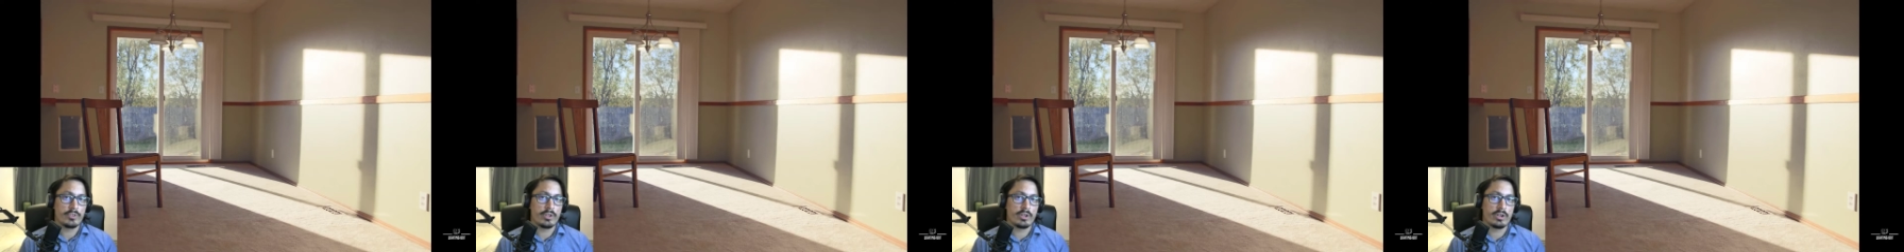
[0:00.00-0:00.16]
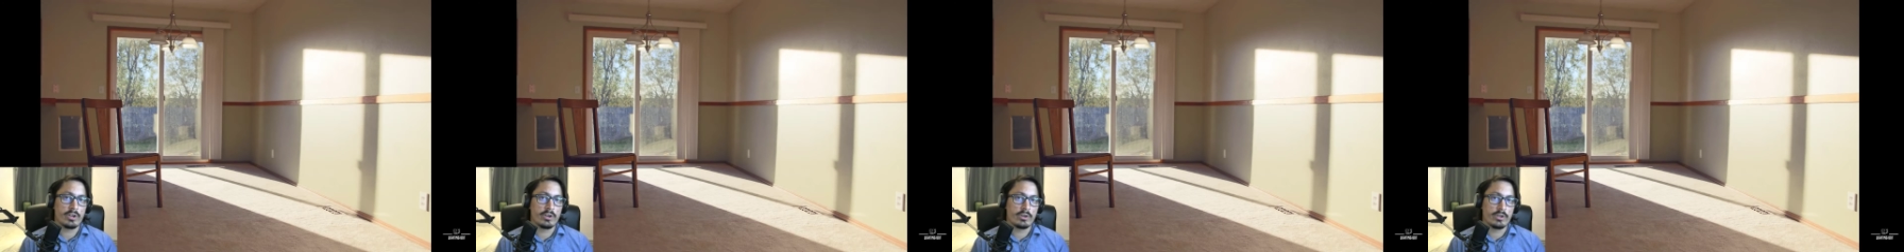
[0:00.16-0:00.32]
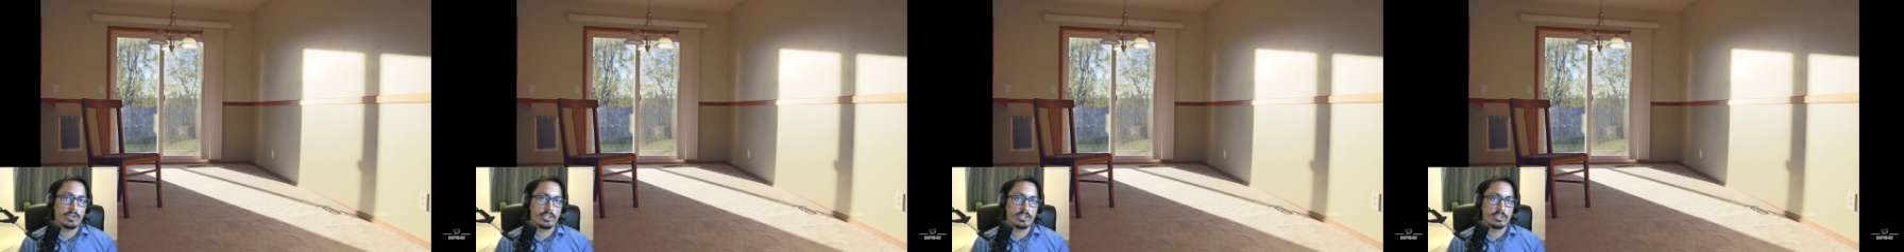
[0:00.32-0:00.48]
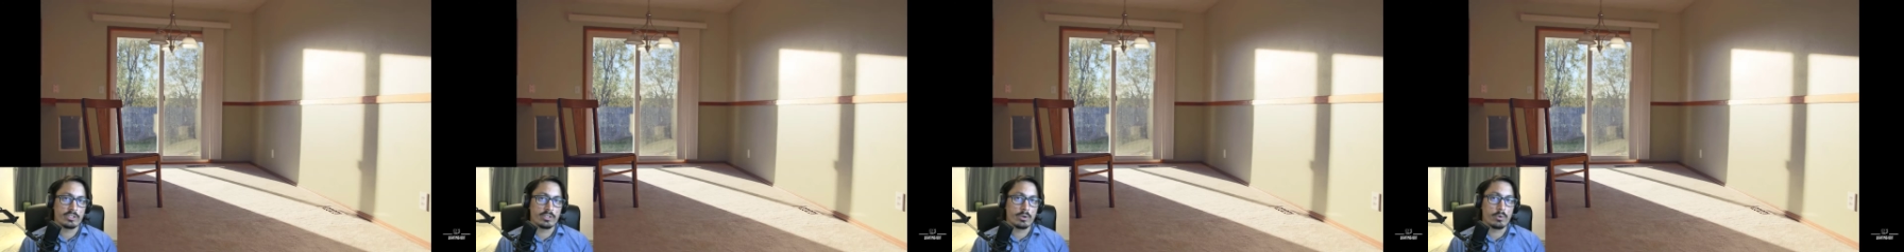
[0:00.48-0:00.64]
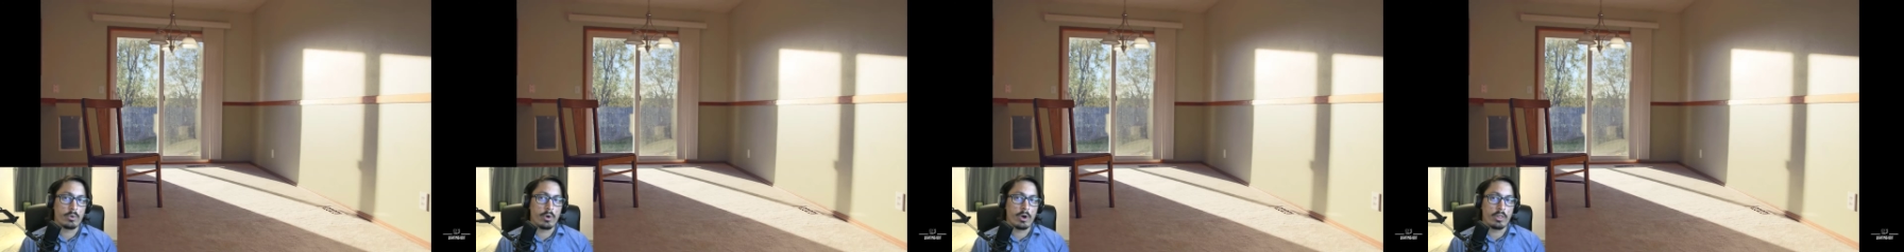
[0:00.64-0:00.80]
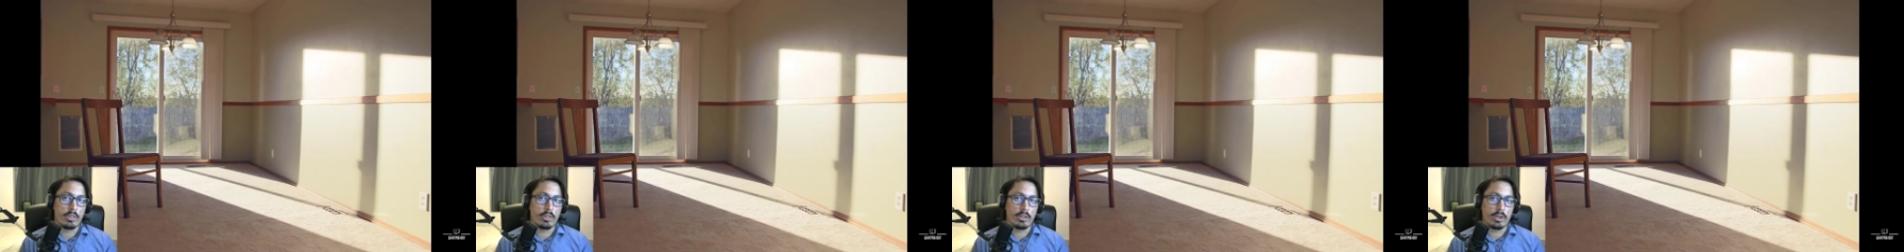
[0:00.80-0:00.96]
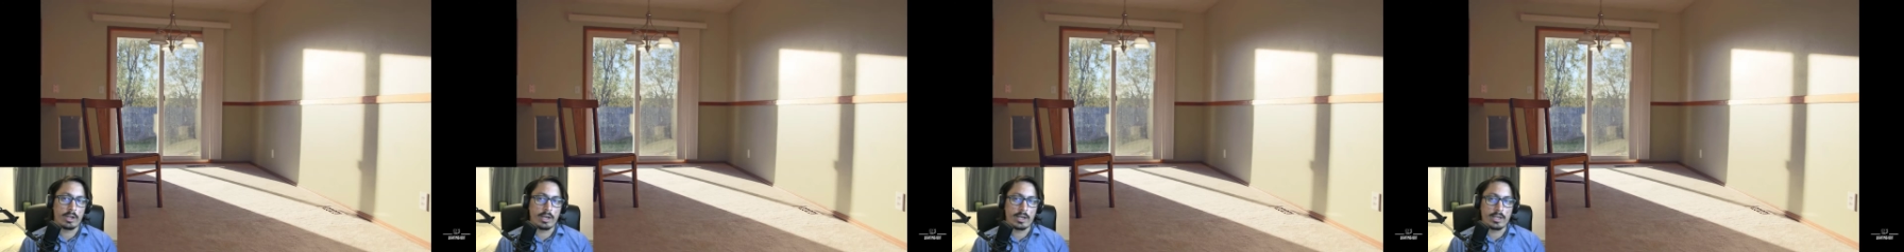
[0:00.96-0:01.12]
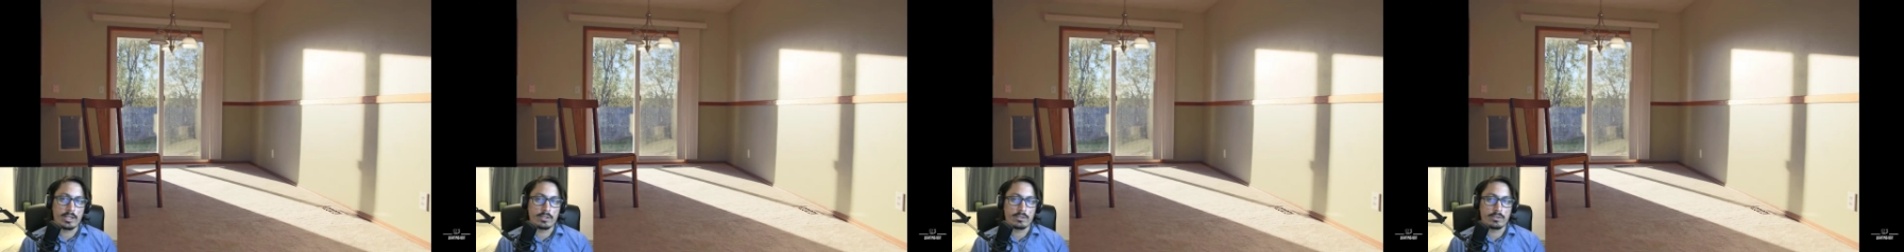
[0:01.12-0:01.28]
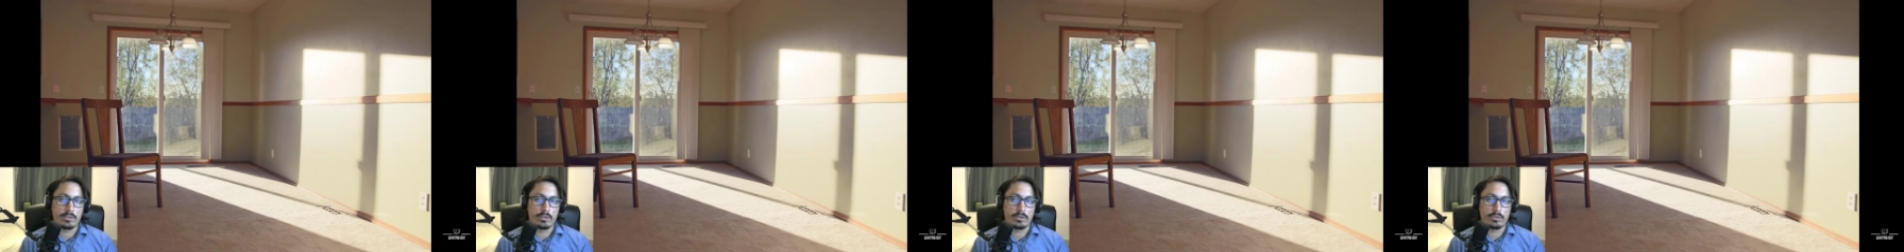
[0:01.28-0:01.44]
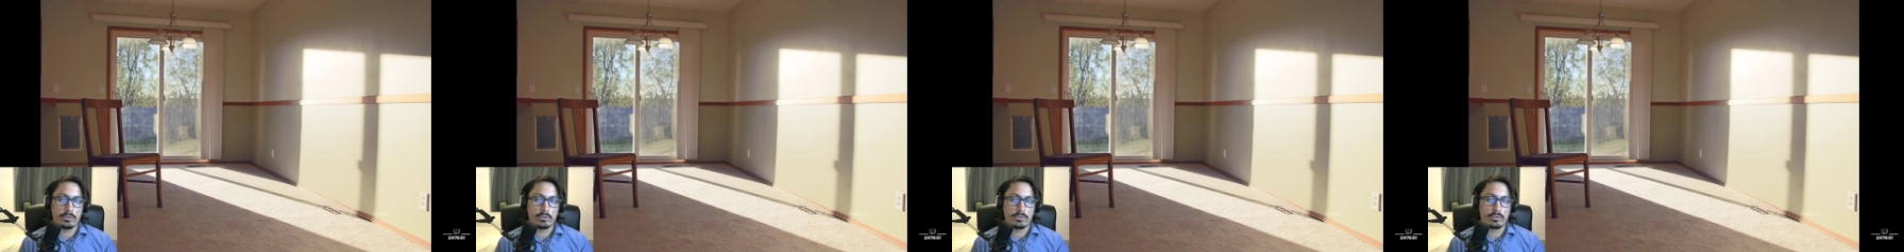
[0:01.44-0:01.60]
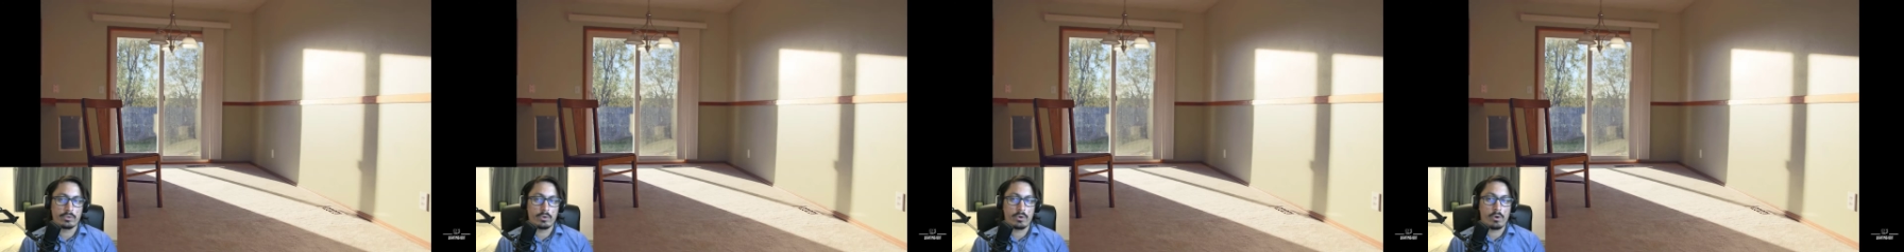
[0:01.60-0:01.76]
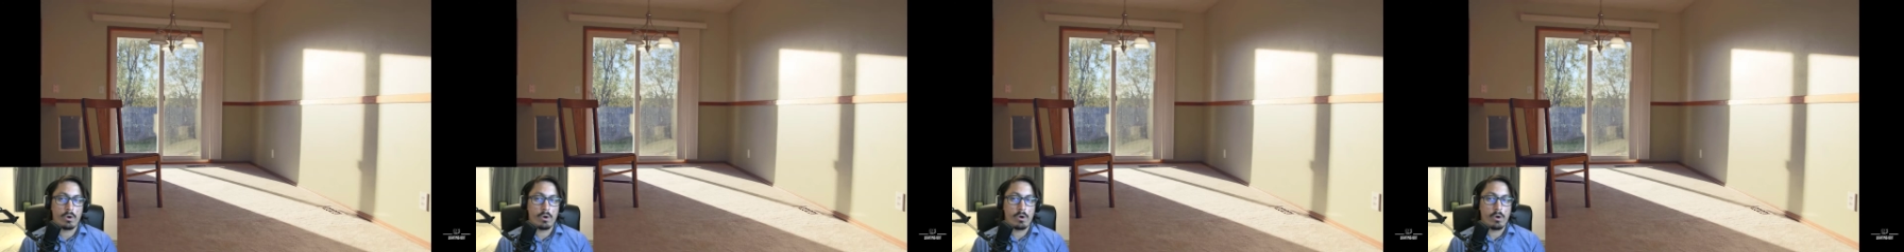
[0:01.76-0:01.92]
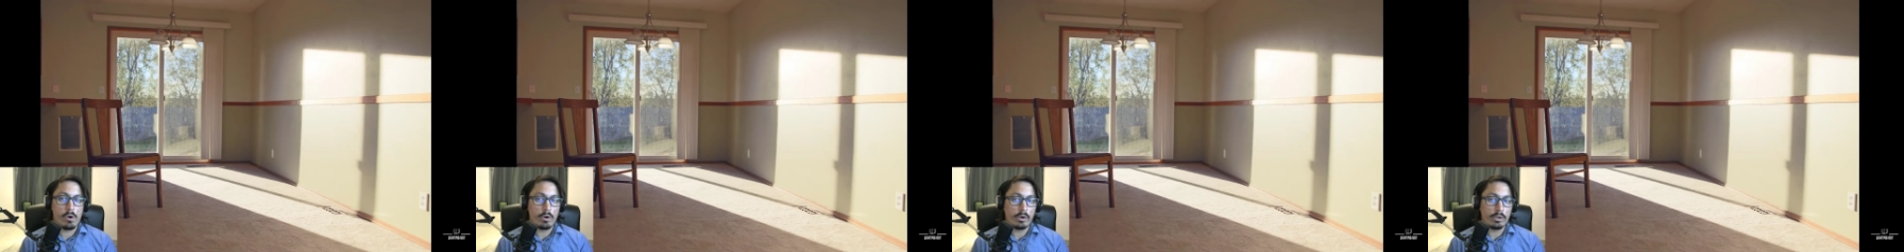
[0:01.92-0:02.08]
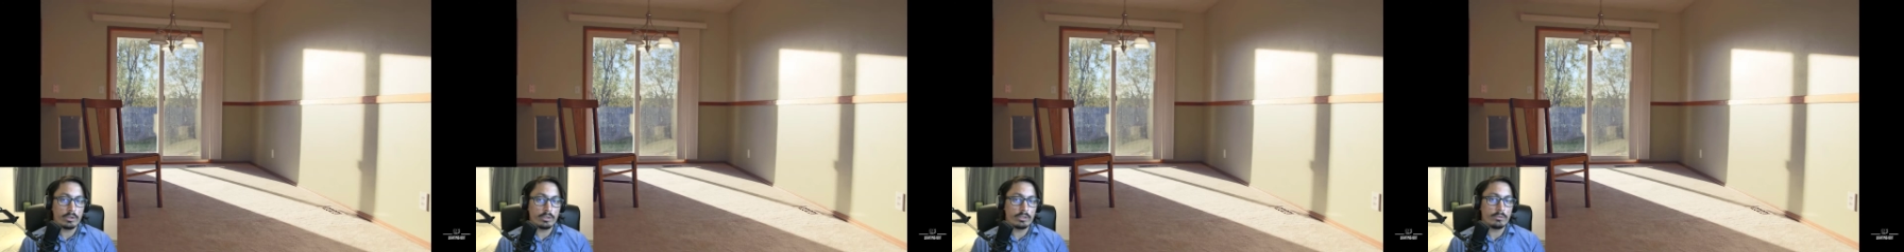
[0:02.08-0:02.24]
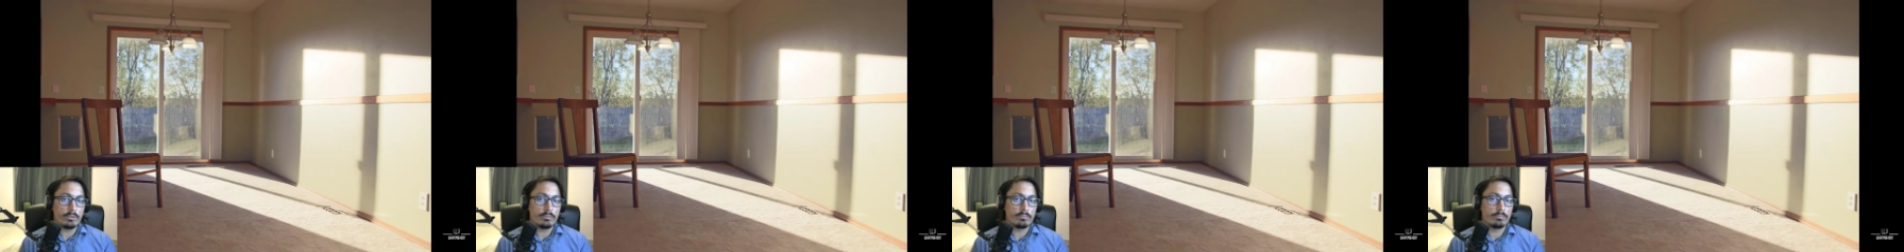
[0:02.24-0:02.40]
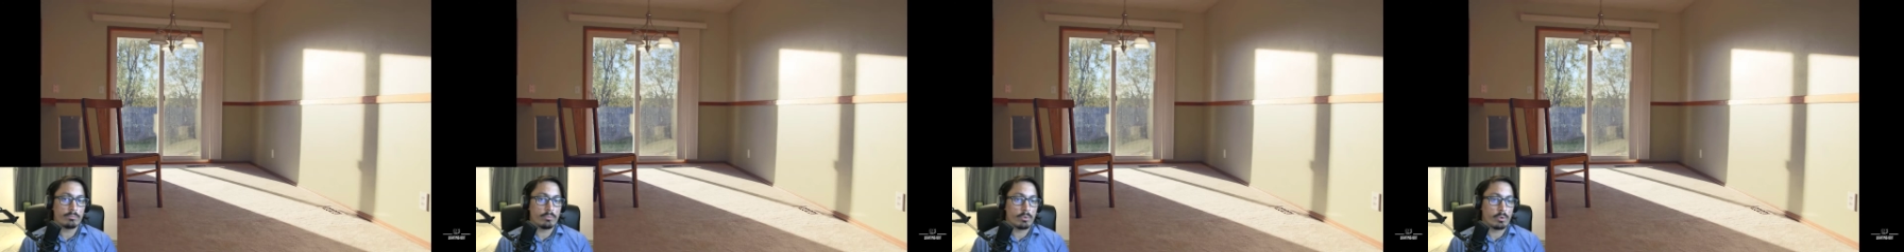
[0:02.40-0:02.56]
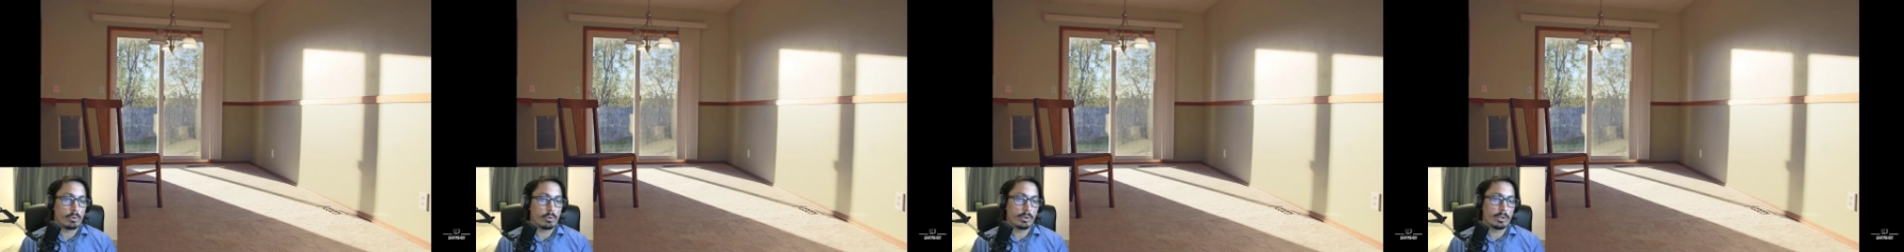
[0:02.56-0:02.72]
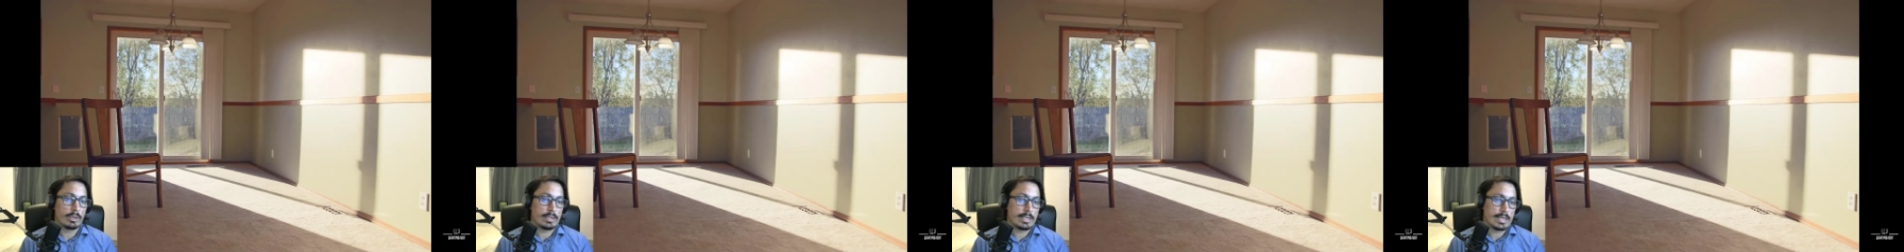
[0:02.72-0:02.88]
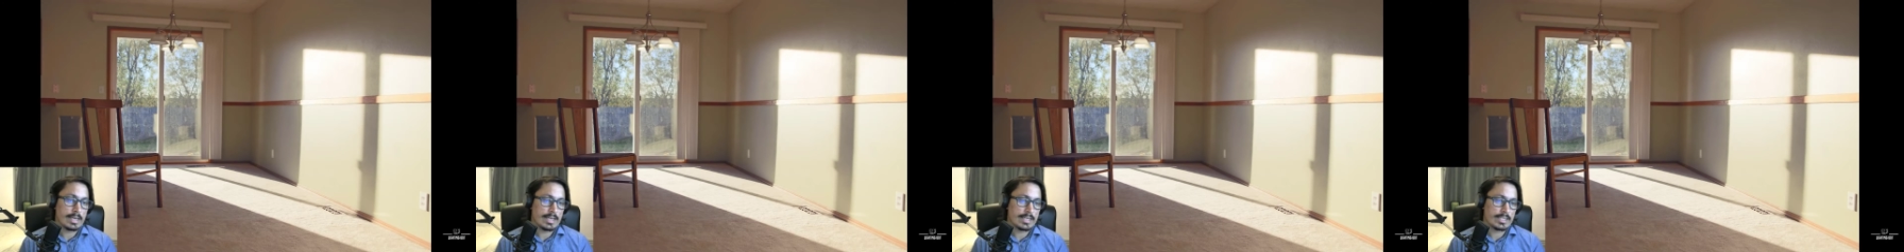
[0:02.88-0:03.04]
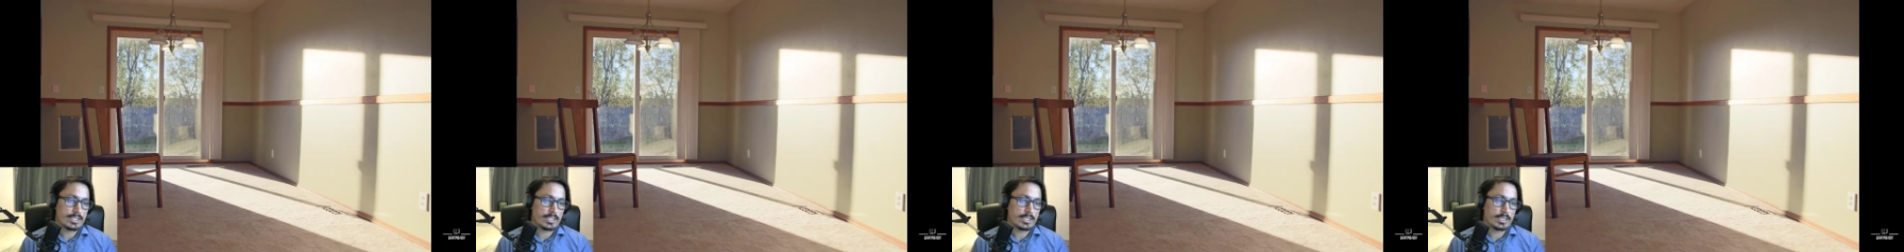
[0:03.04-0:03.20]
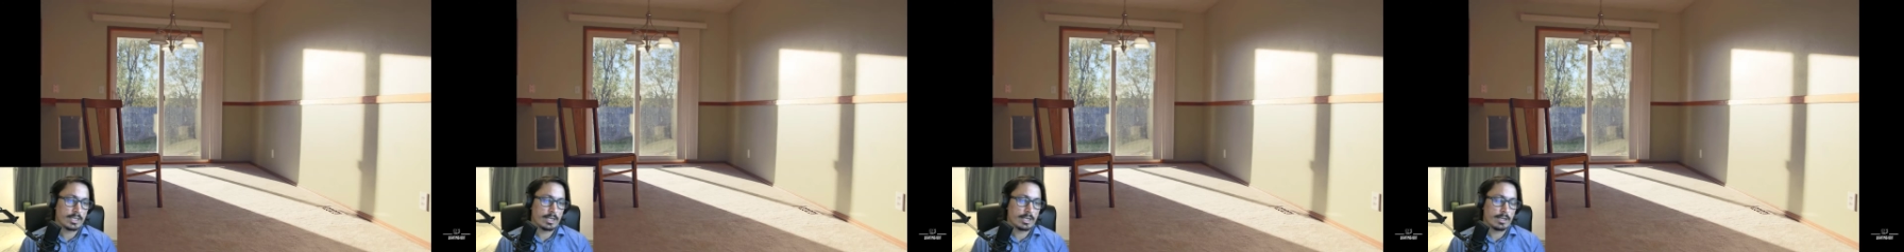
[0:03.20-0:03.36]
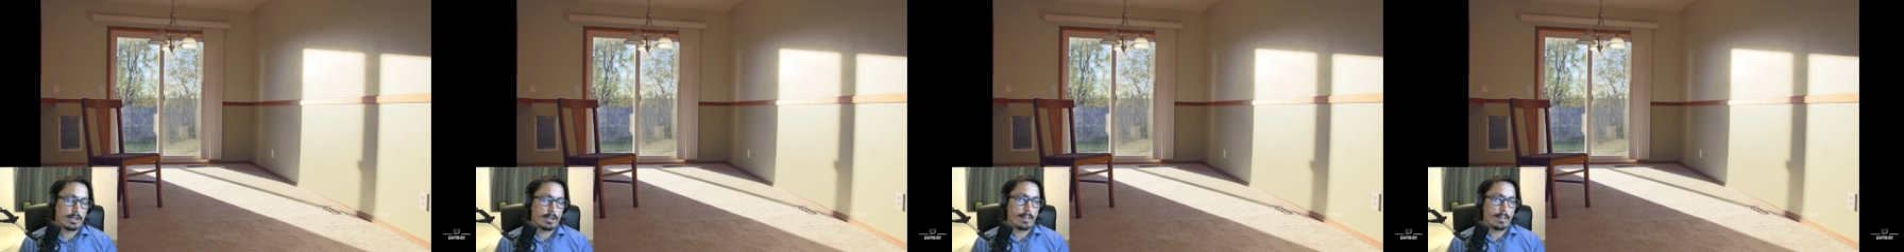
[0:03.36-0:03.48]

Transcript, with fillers: there is no other light source on, more or less,